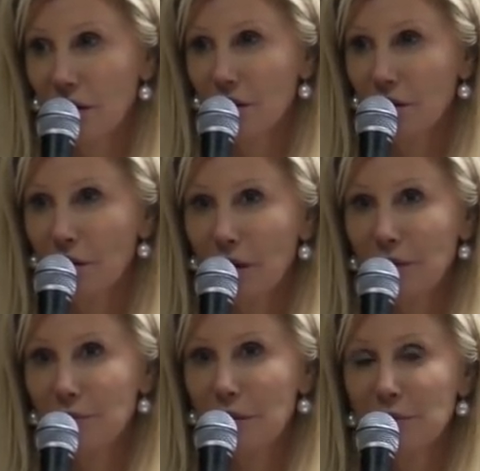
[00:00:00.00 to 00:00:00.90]
You know, I
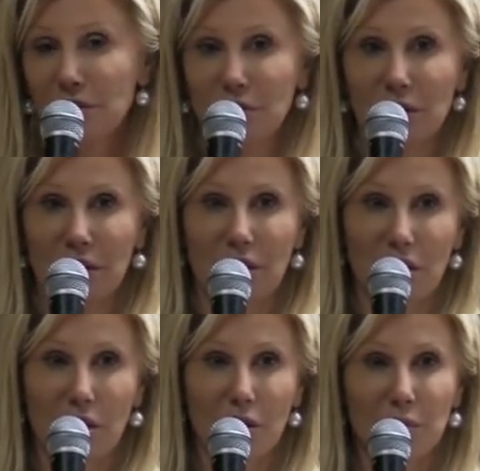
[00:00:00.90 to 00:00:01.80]
remember doing
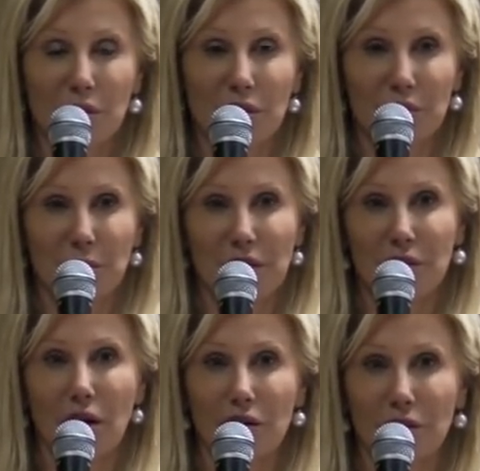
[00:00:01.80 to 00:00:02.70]
homework with my
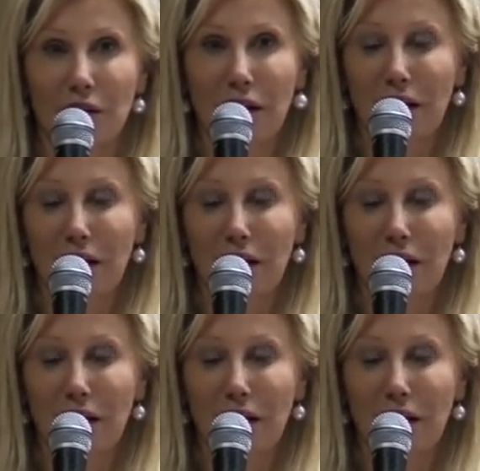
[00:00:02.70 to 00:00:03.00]
daughter,